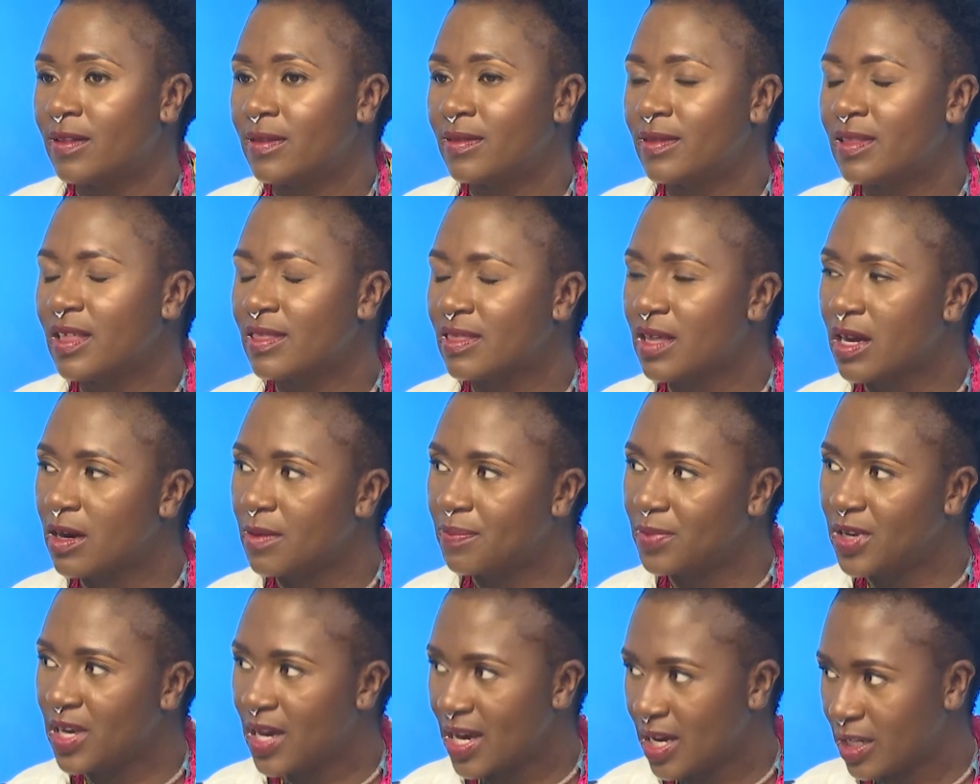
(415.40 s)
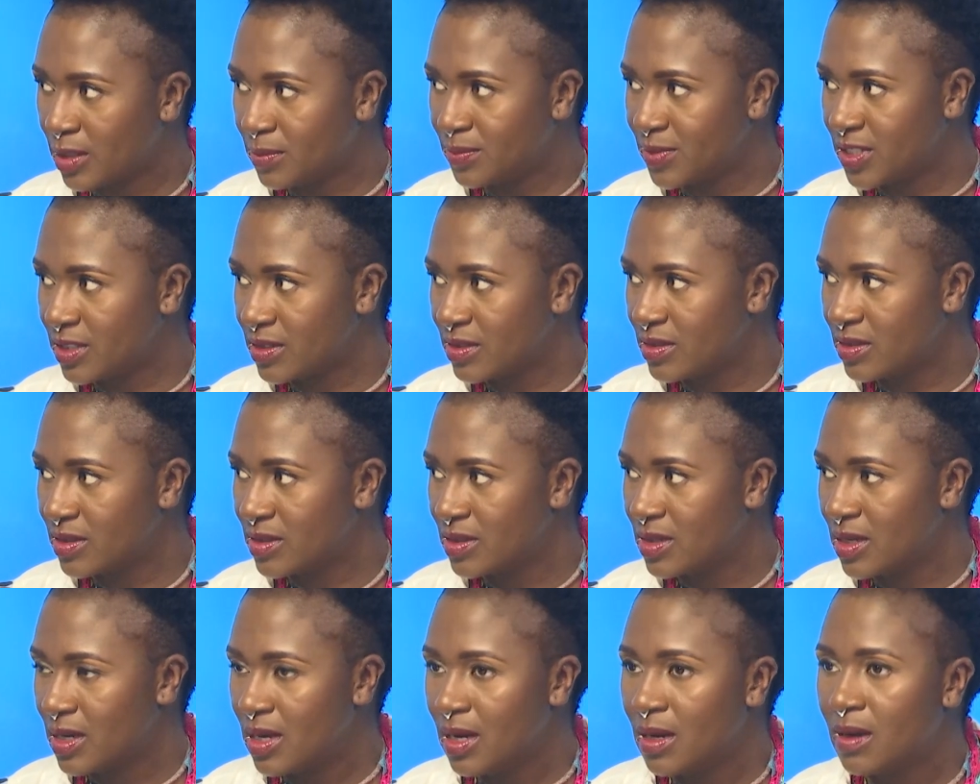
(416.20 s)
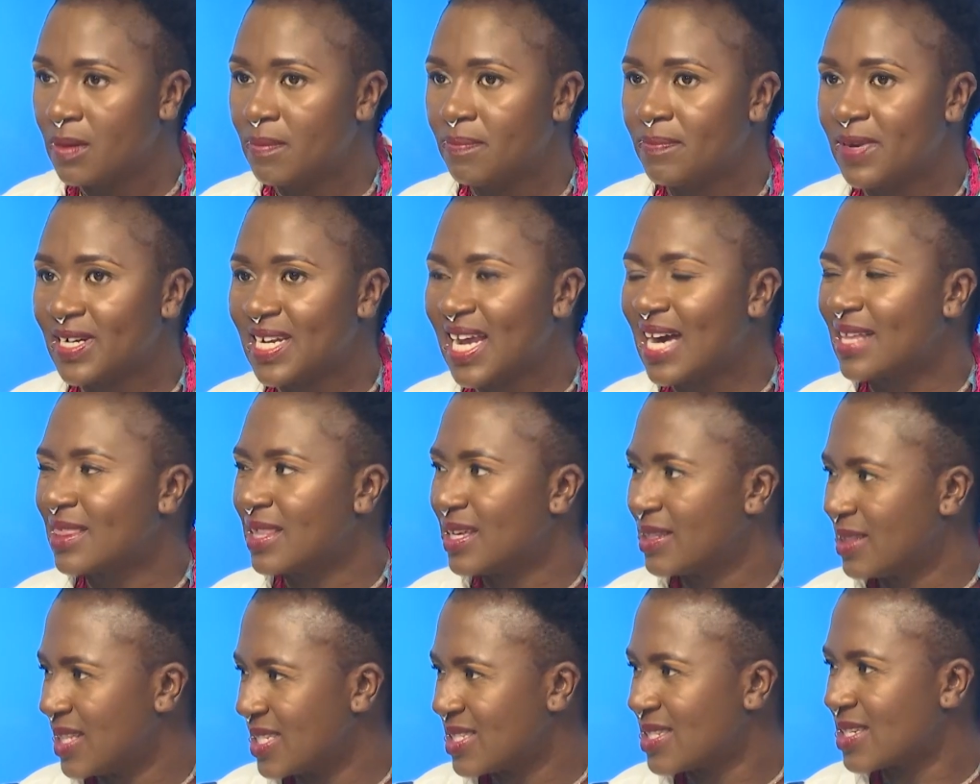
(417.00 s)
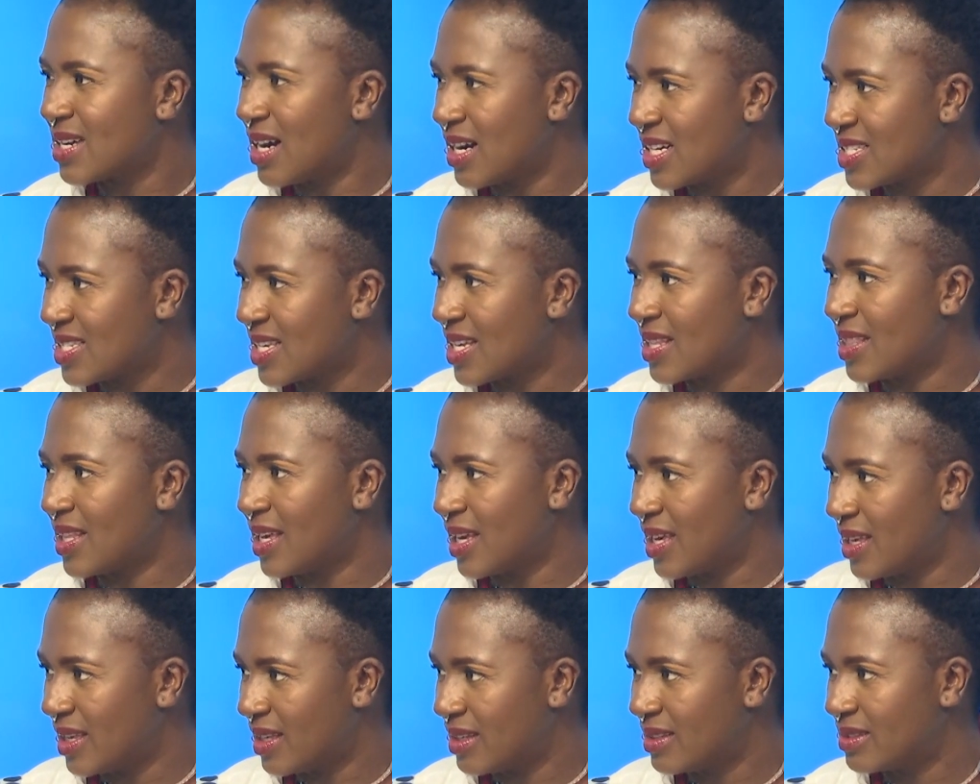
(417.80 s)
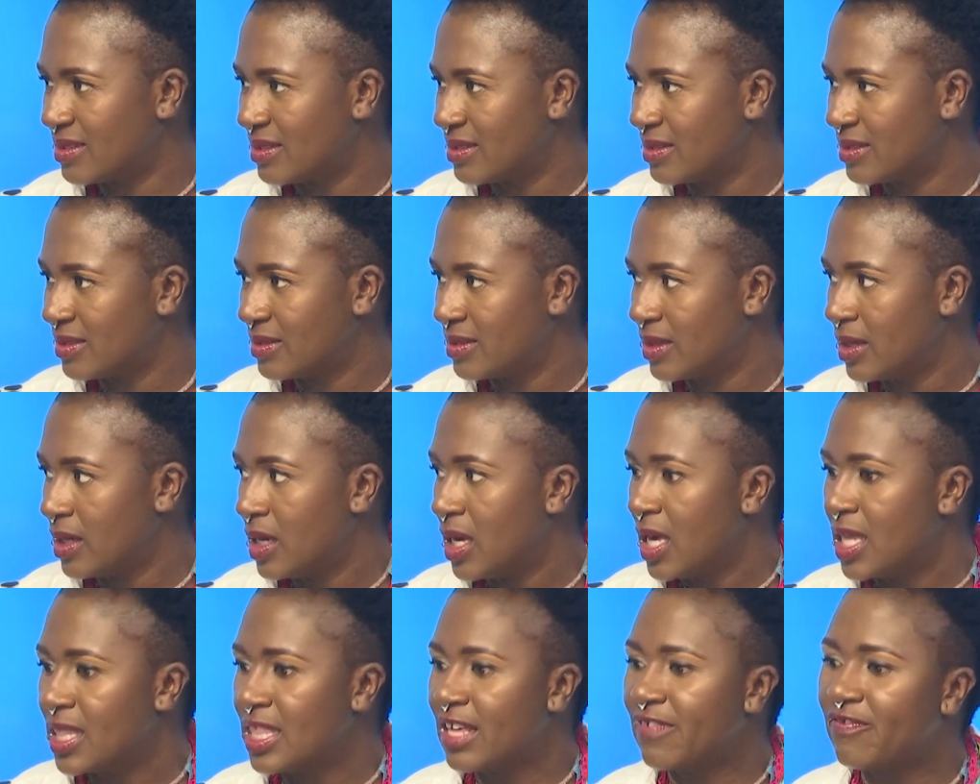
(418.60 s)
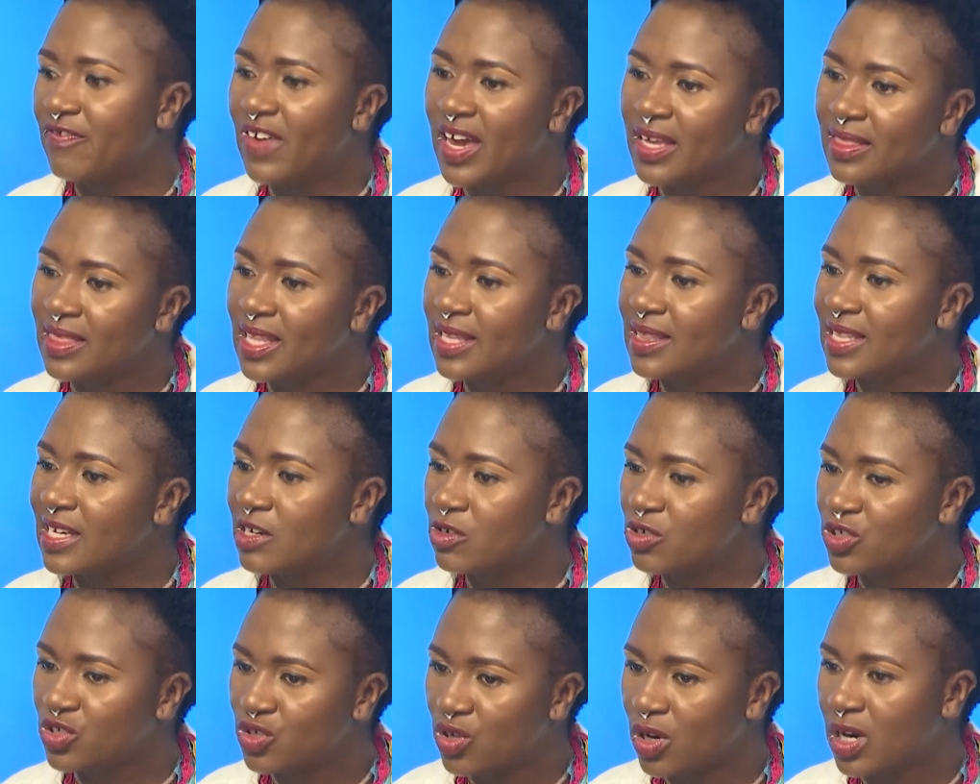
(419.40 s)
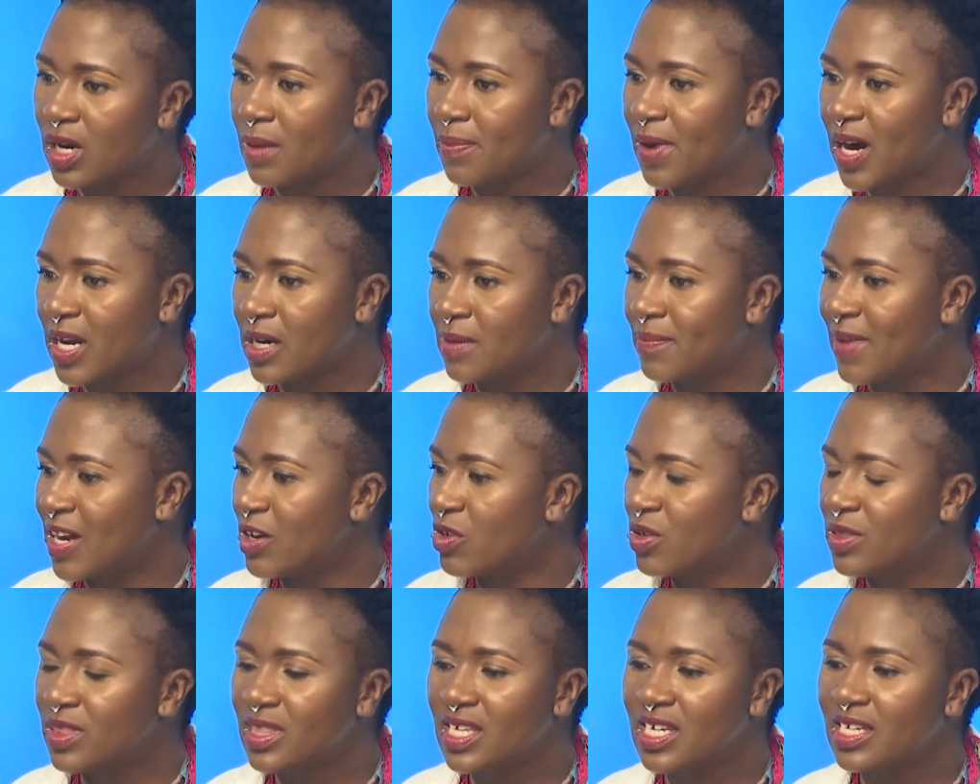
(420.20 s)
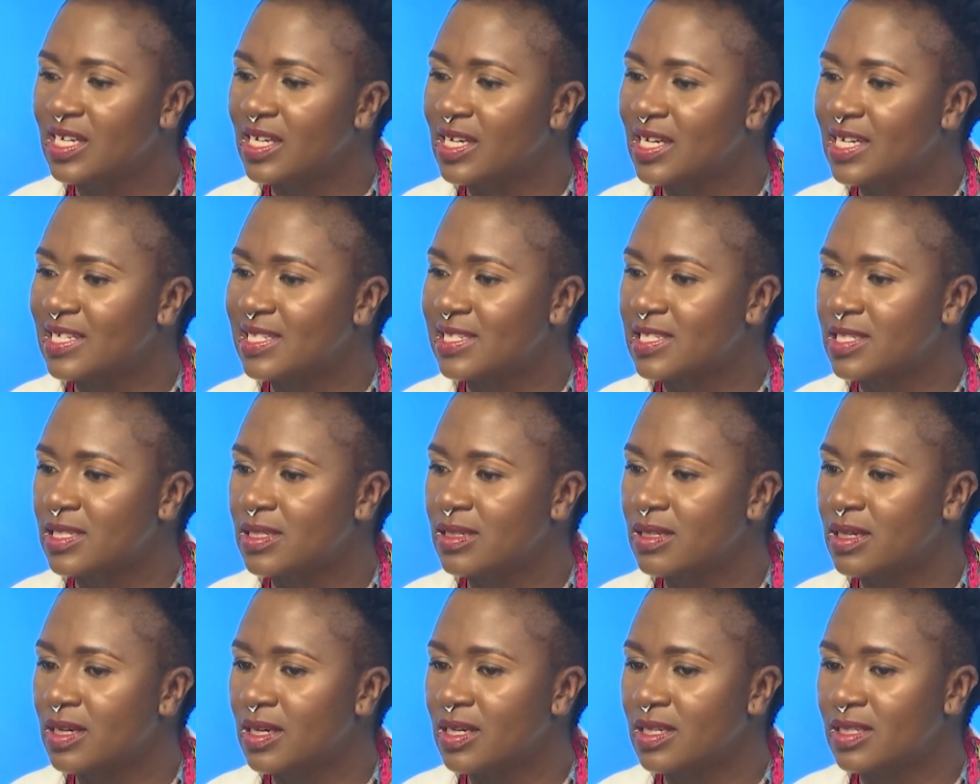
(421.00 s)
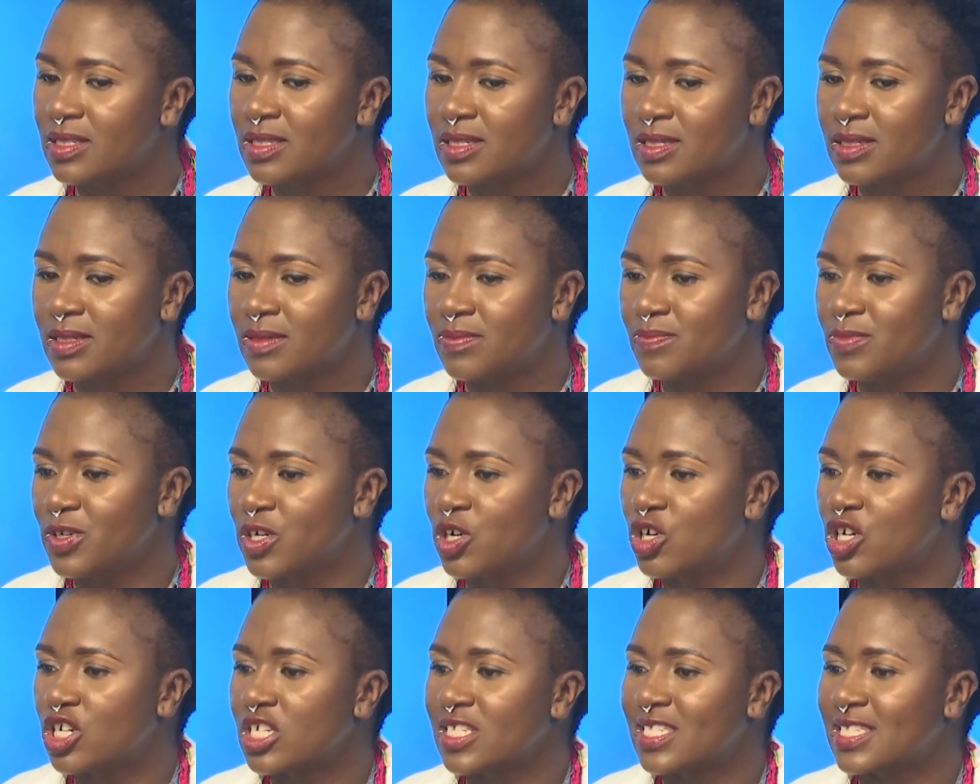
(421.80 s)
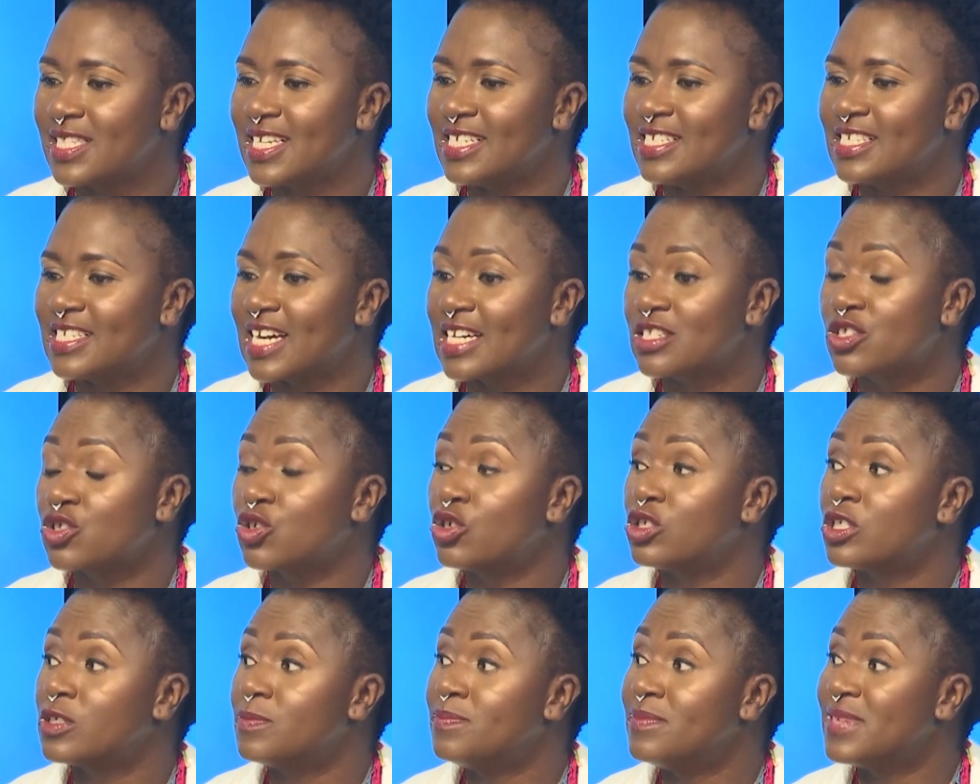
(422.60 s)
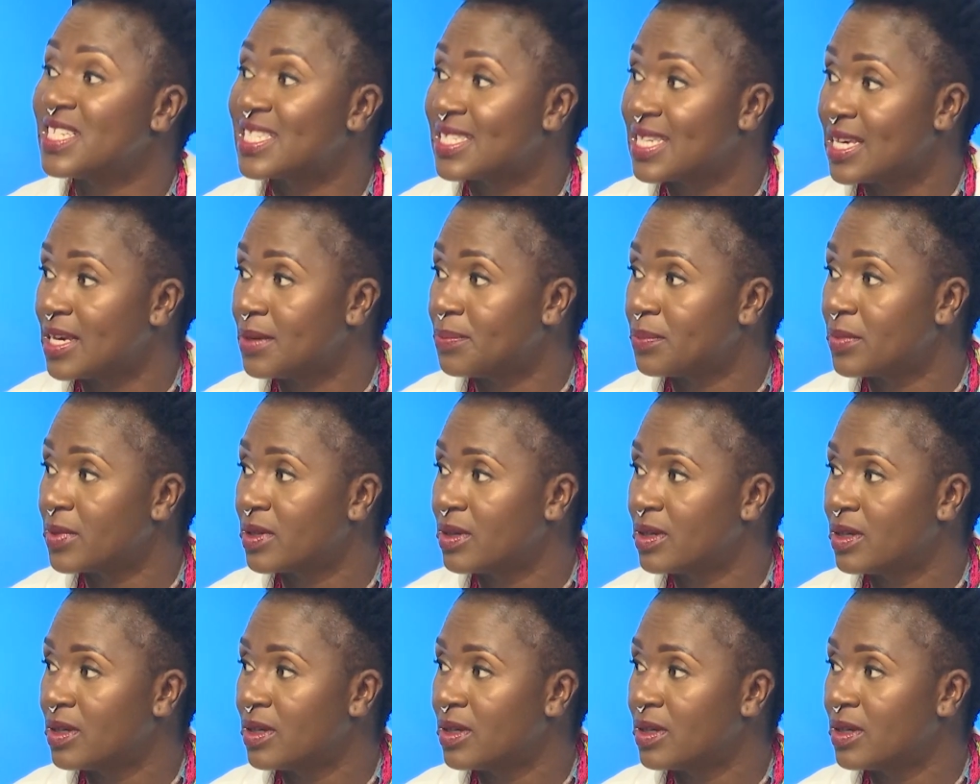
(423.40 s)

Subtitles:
The therapy helped, but I think the scars are there. Sure. The fact that they don't talk about him, I don't think it's because they just don't miss him.